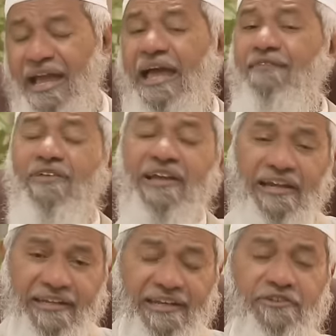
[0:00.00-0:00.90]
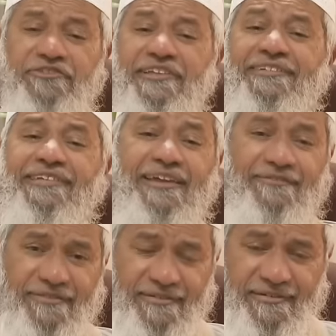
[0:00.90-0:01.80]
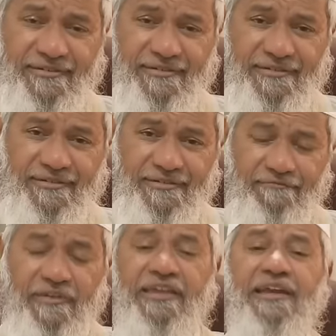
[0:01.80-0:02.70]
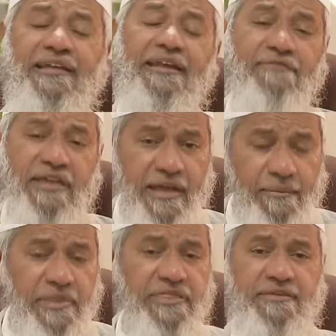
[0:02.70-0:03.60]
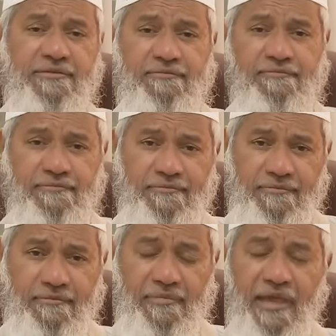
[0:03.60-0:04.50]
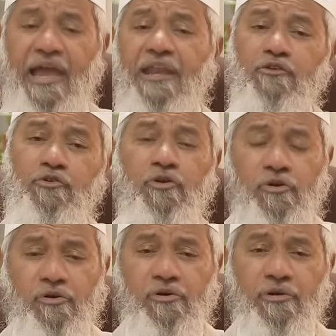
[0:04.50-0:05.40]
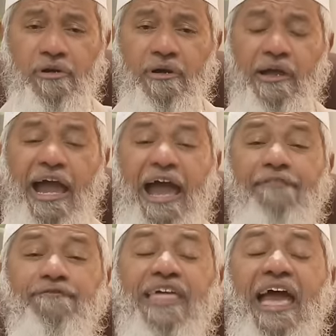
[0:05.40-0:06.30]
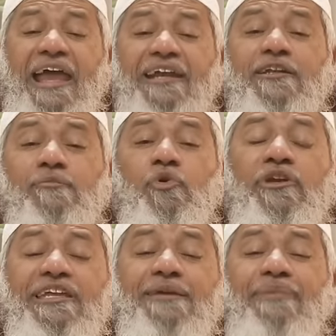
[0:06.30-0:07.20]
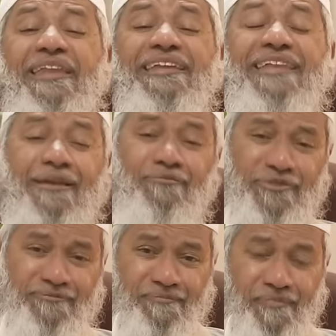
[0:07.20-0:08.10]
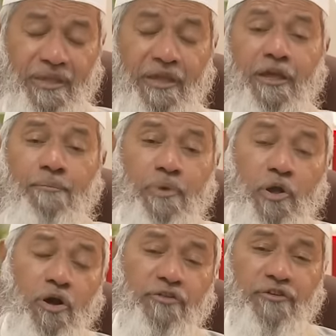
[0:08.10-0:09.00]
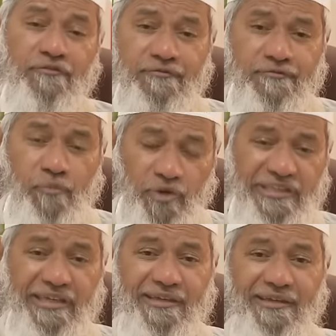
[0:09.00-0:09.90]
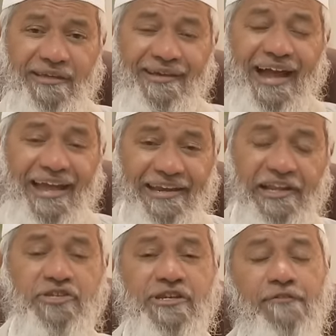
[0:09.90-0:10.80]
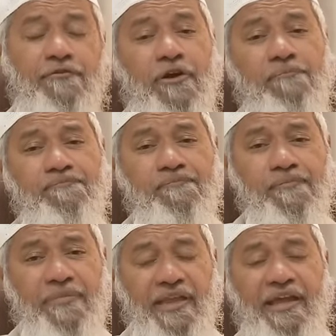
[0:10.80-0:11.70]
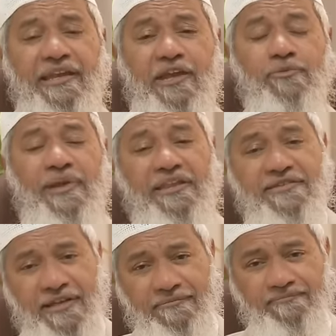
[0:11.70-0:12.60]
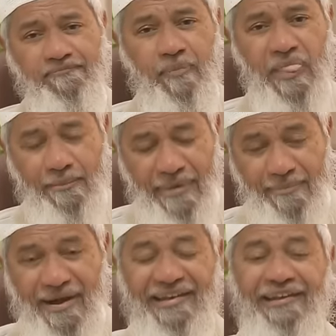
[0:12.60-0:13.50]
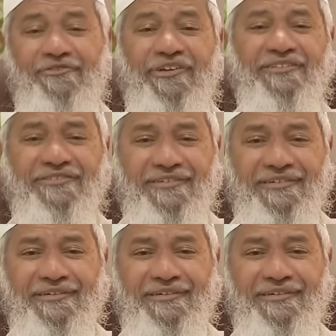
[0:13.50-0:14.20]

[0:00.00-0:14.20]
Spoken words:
And we continuously strive. We are yet conveying a message. And you know, I've thanked Modi many times. Because of Modi, I did hijrah from India to Malaysia. My iman increased.